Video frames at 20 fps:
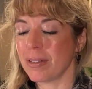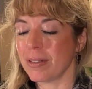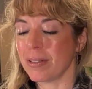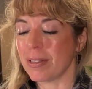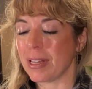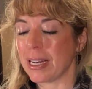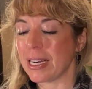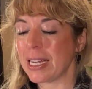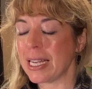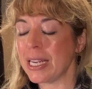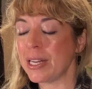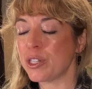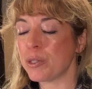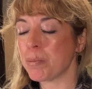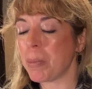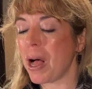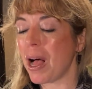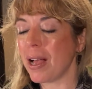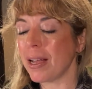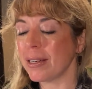that each
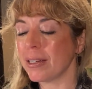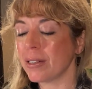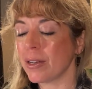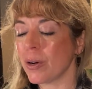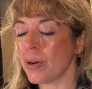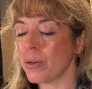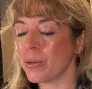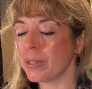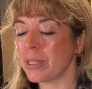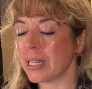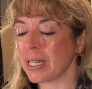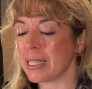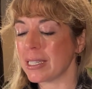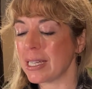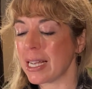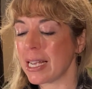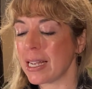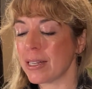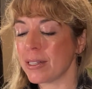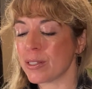pine cone
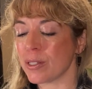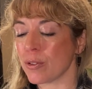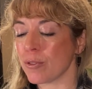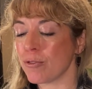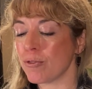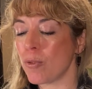contains a